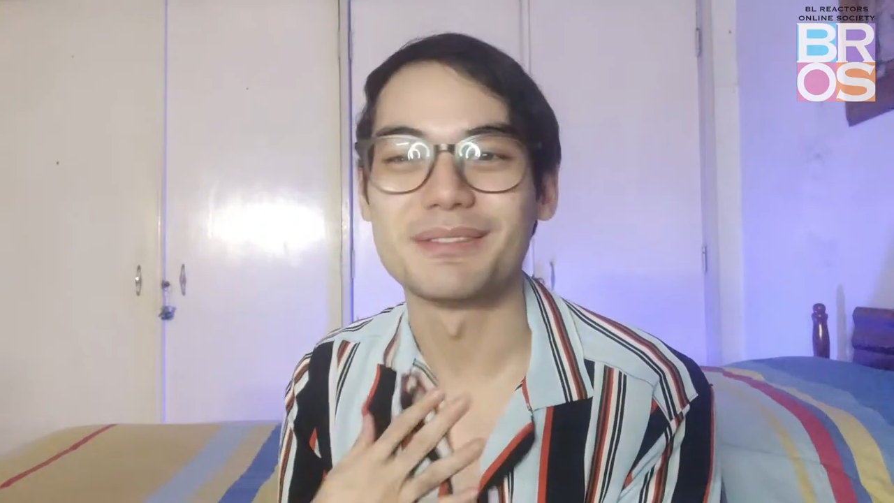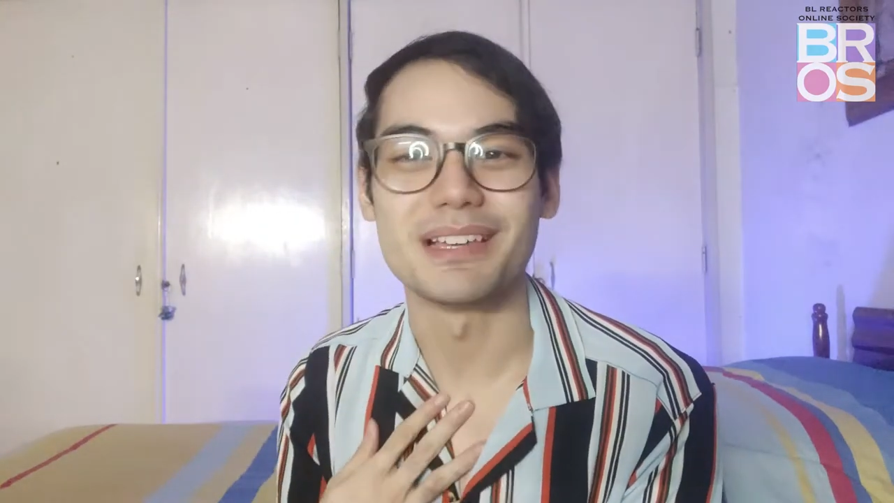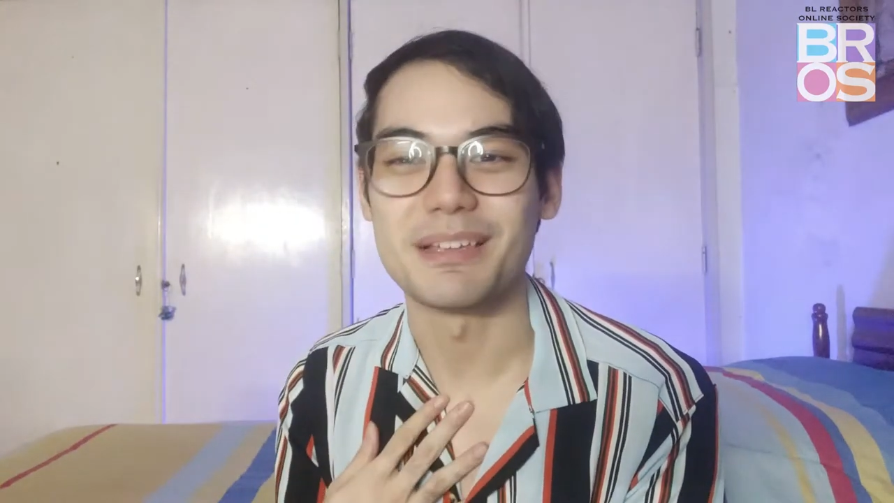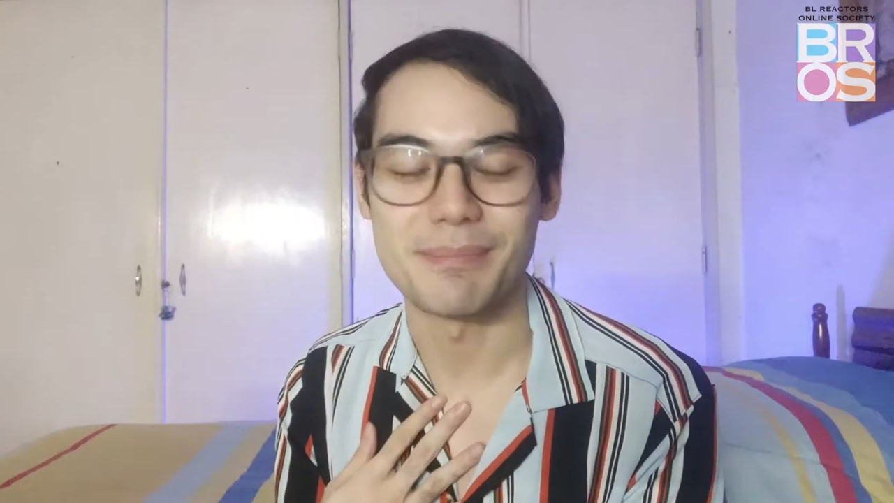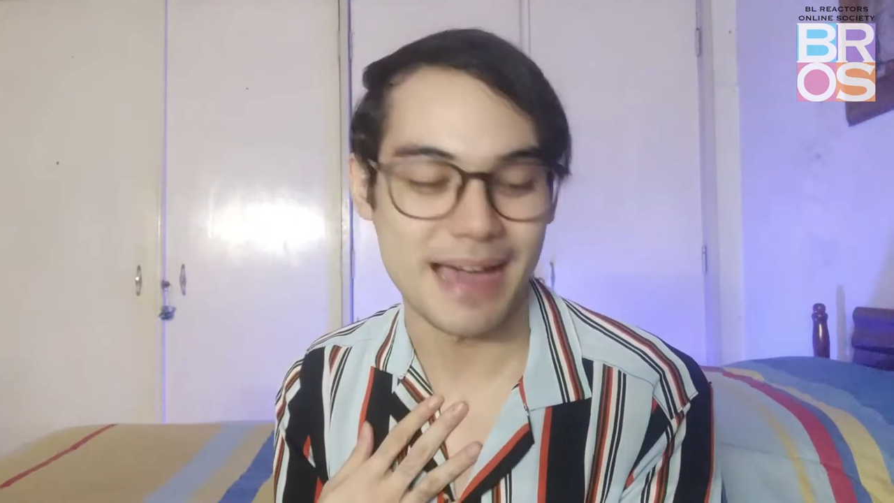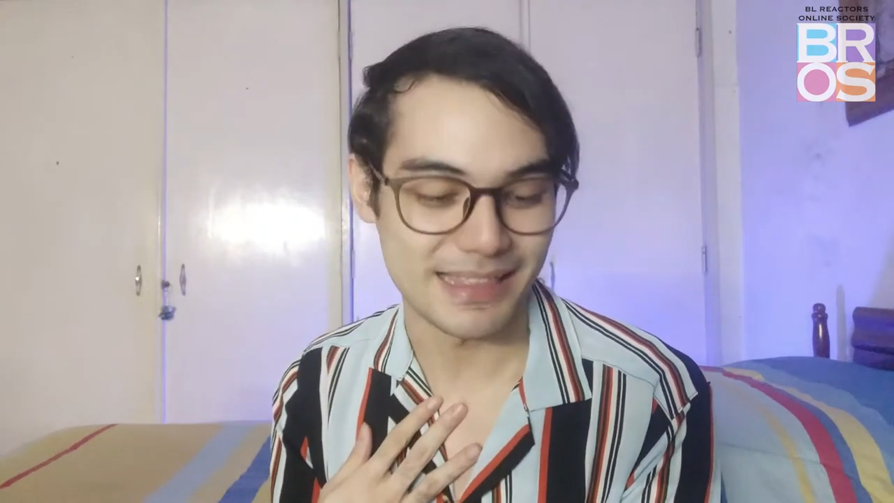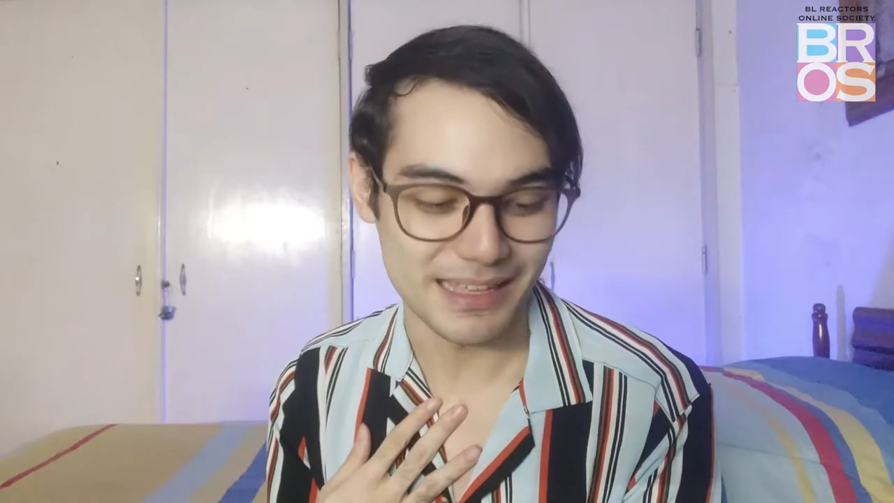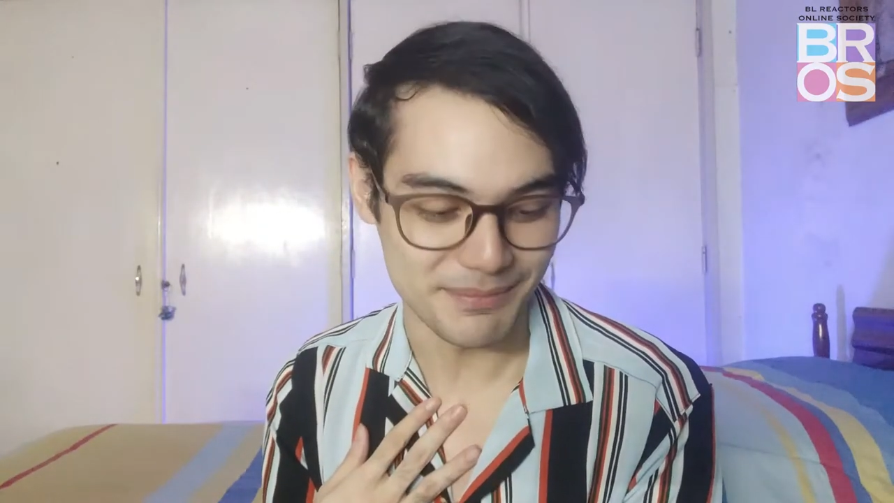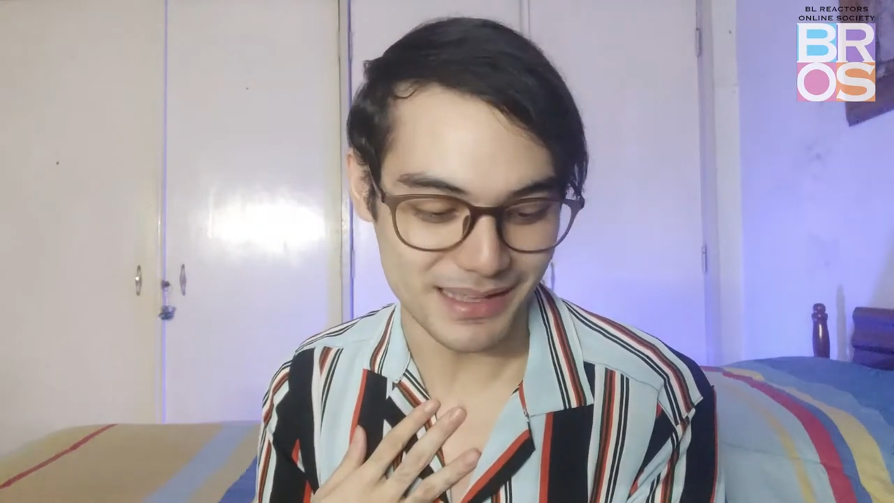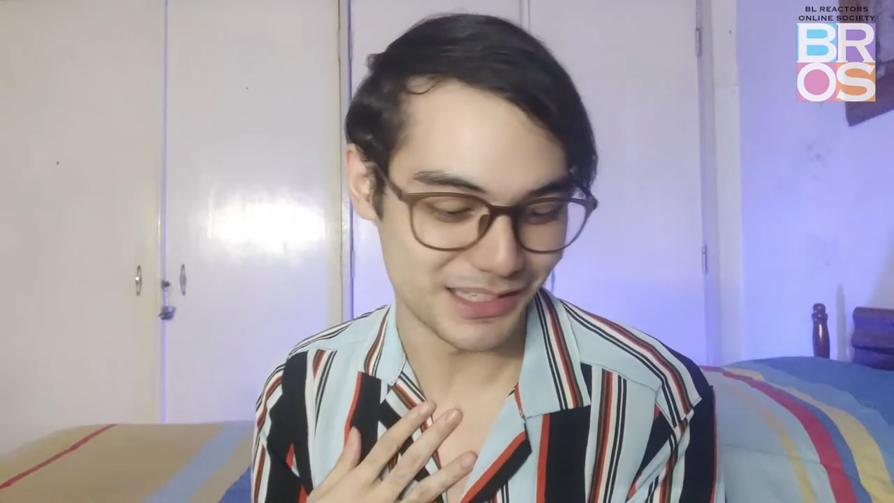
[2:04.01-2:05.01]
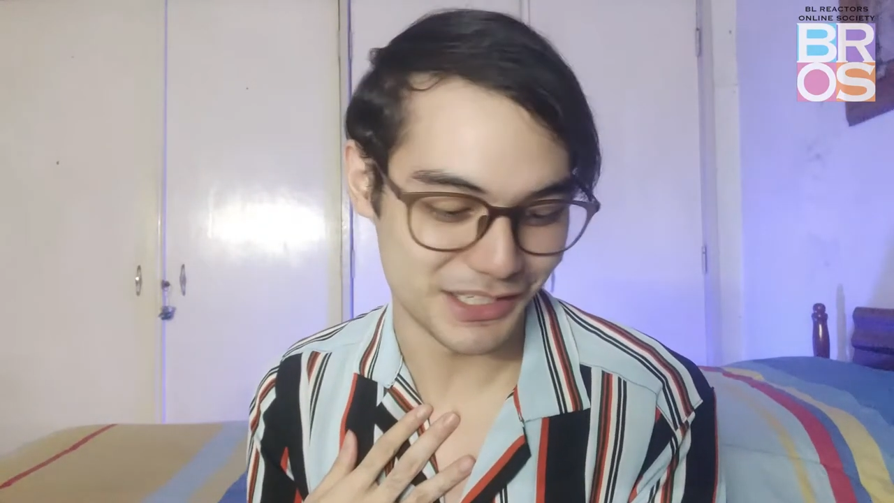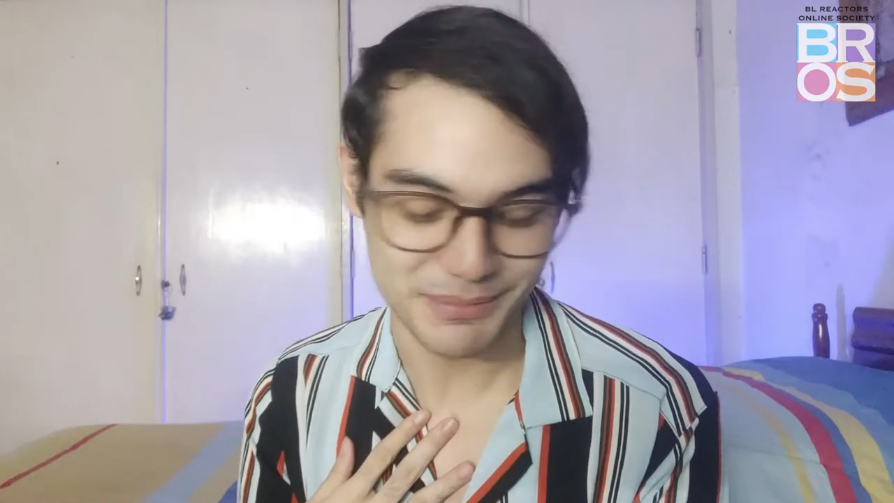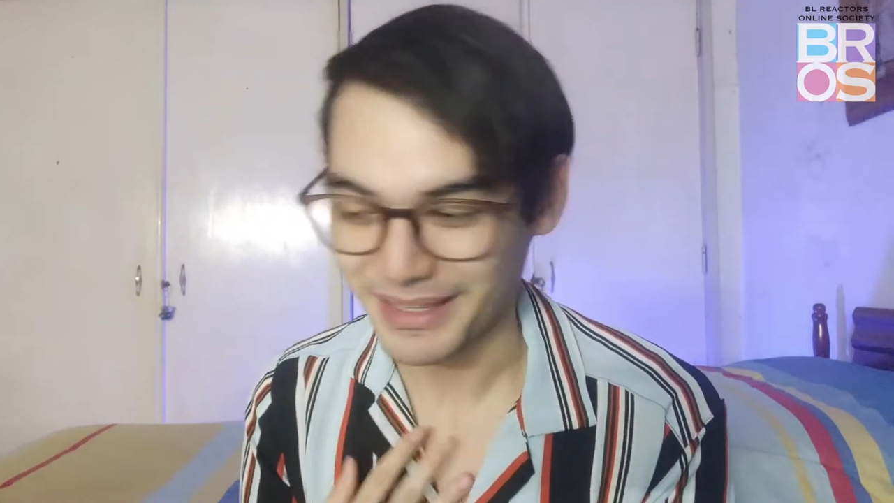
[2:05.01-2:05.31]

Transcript: really bad at managing